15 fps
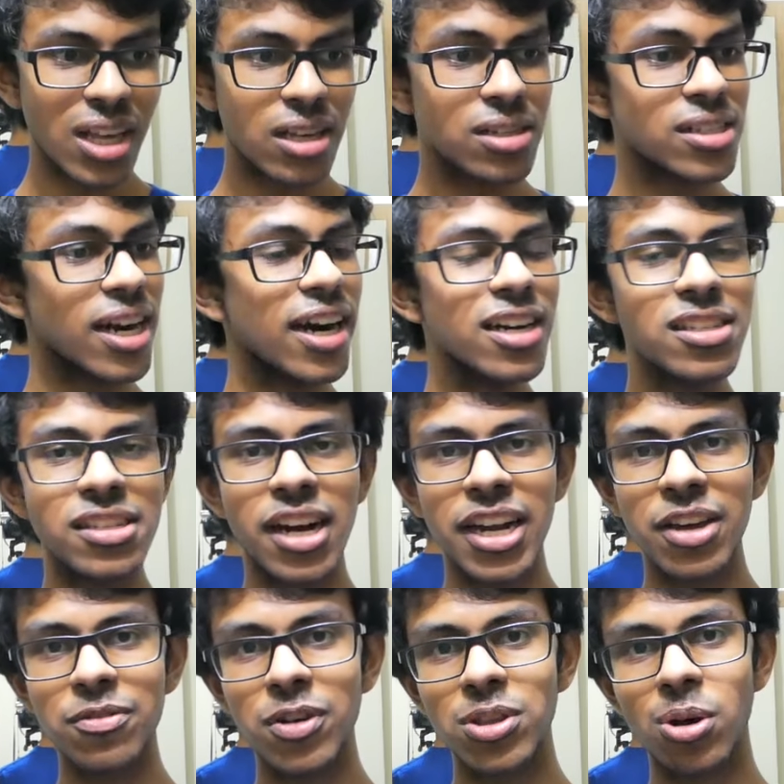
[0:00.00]
Started
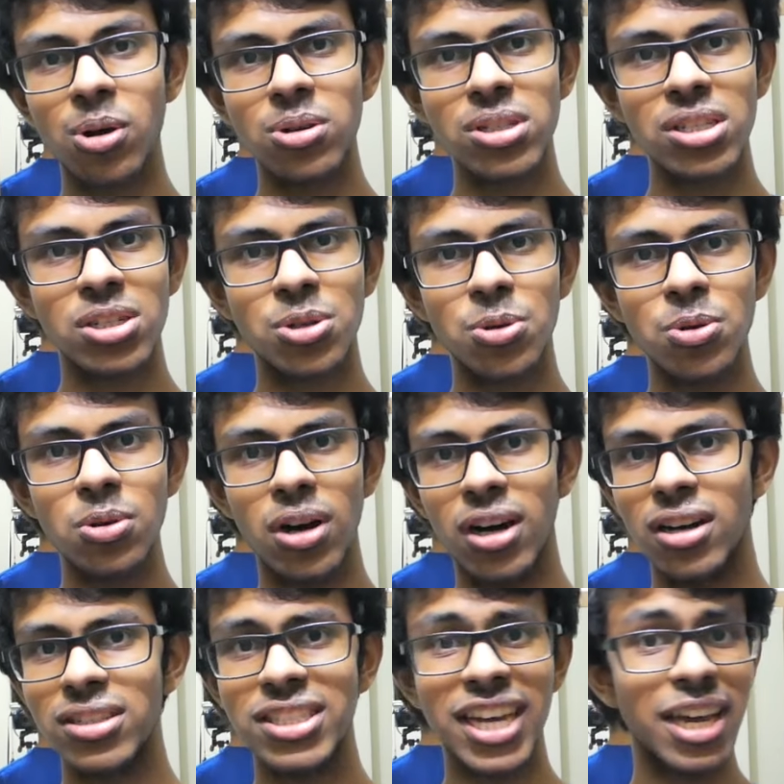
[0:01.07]
studying for those
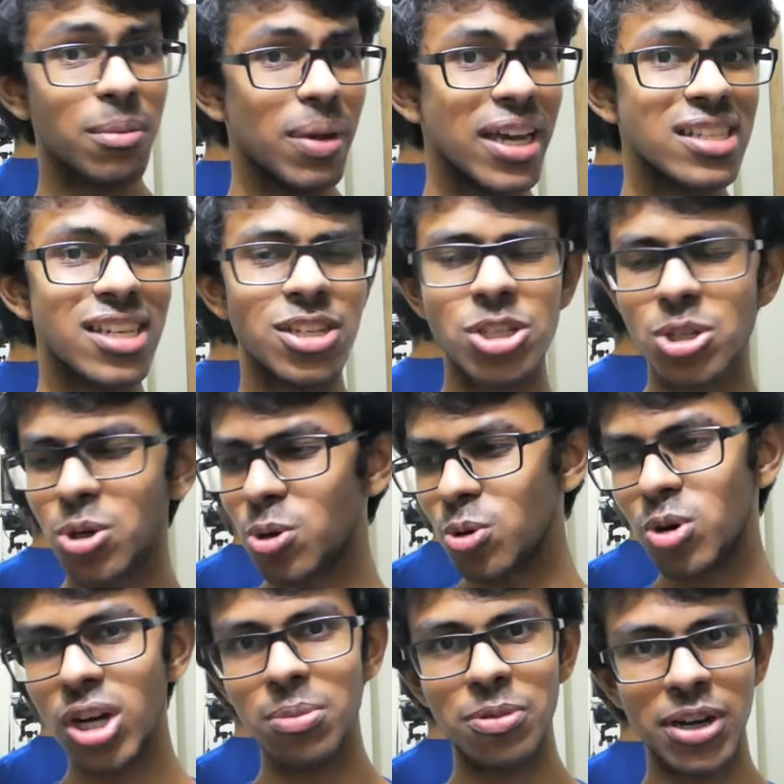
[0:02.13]
two. JE Mains, I
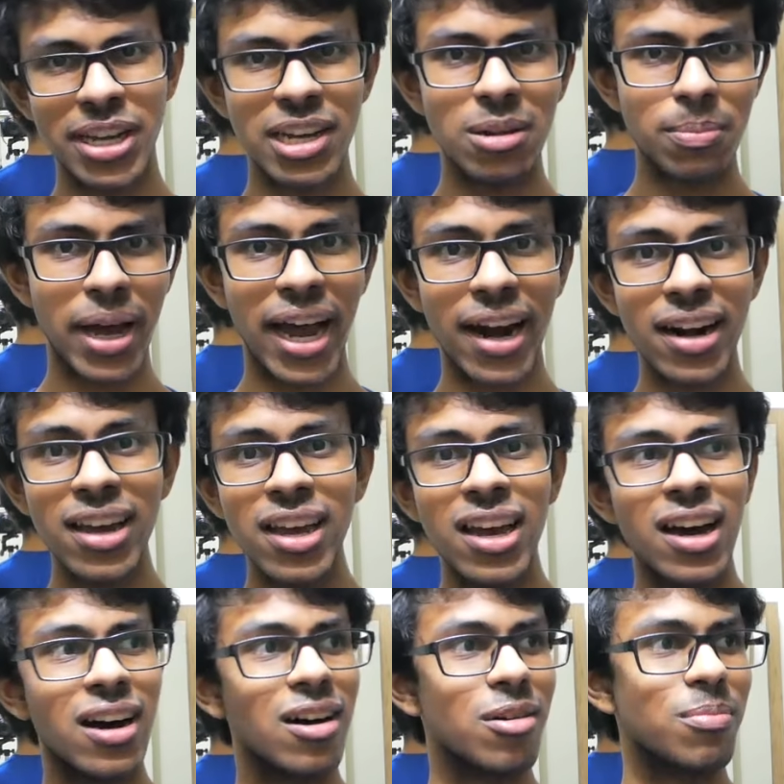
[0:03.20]
screwed up real bad.
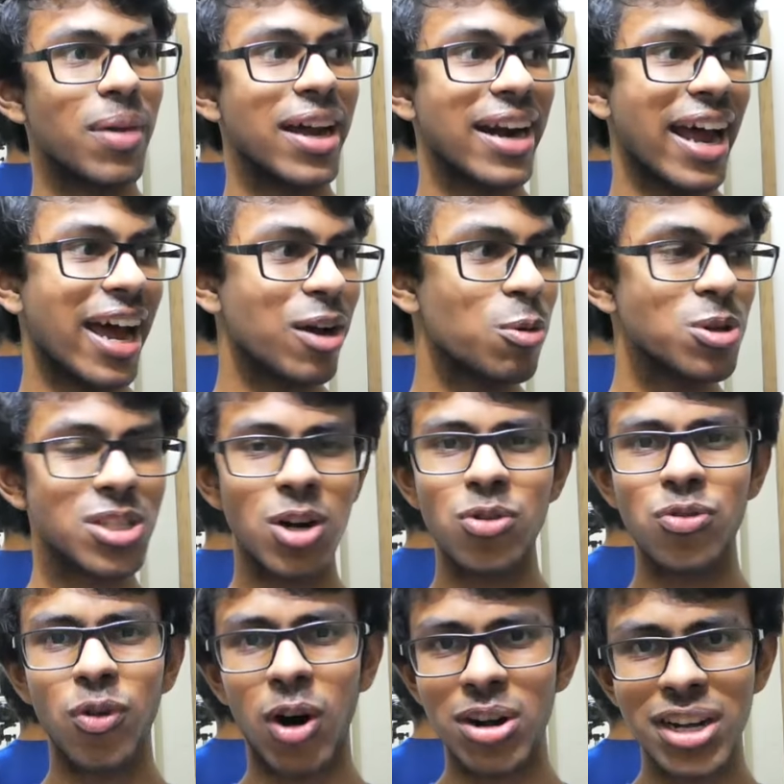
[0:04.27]
My rank was around
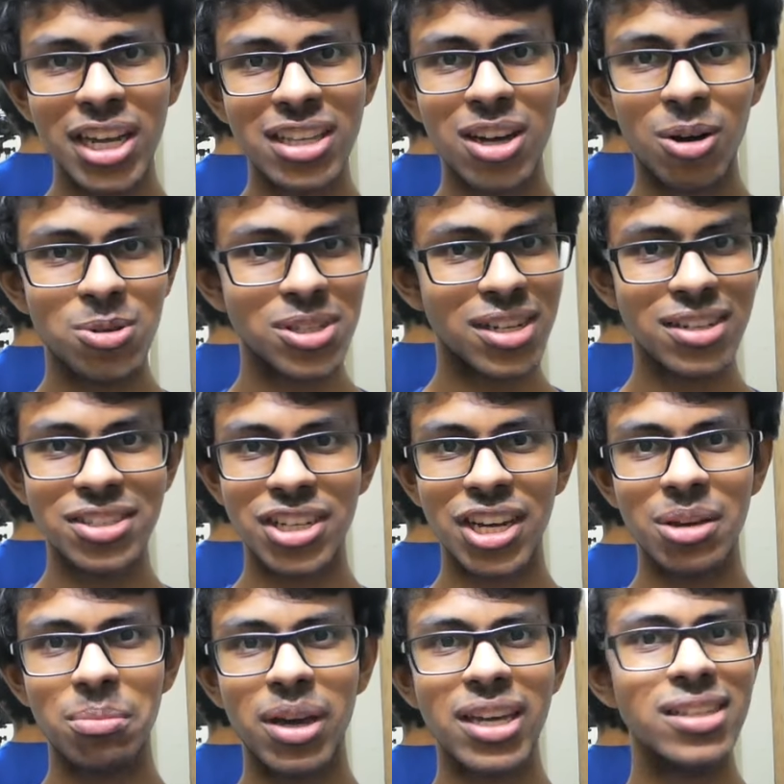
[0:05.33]
40,000 in
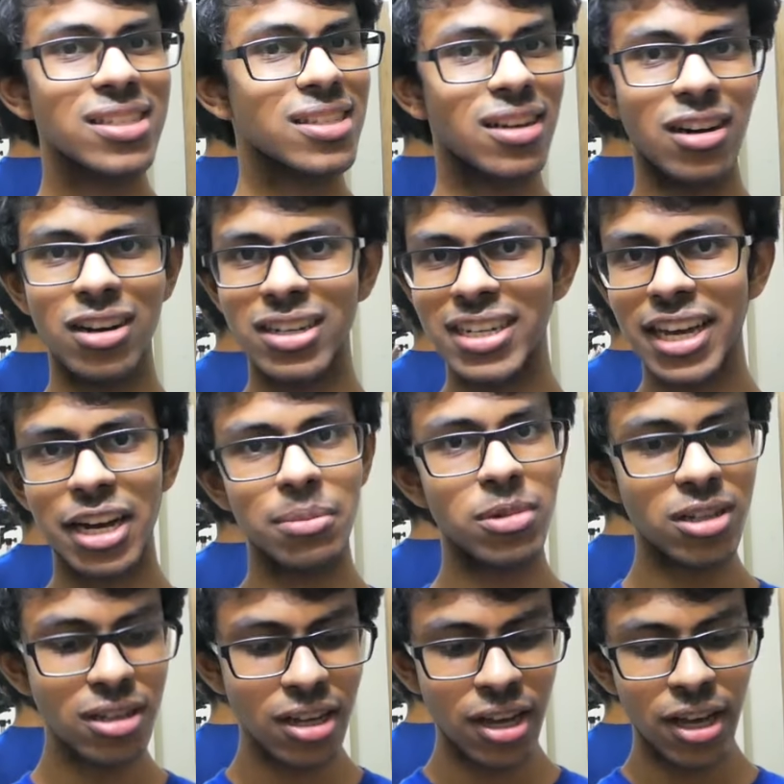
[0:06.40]
JE Mains,
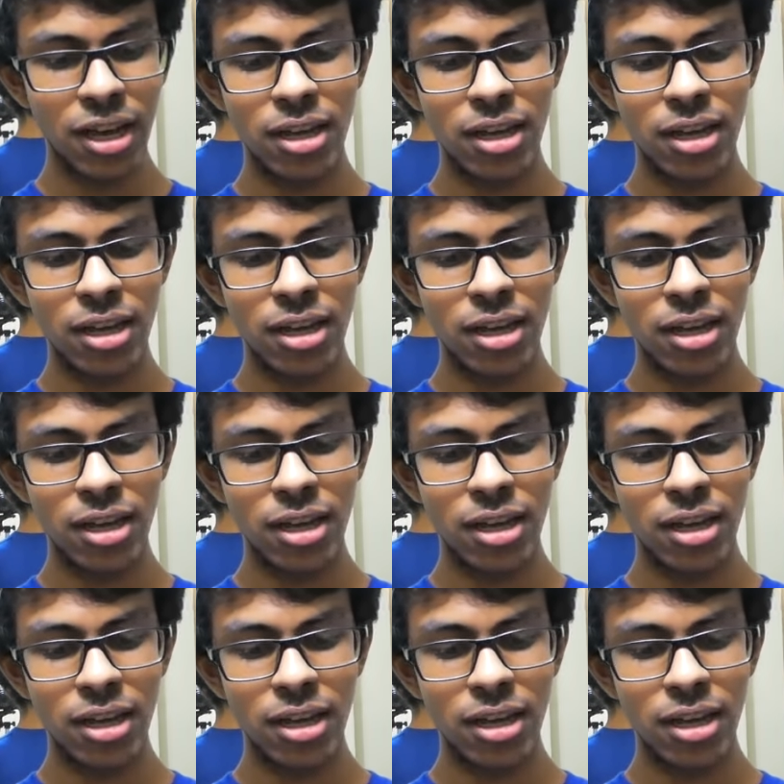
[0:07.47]
terrible.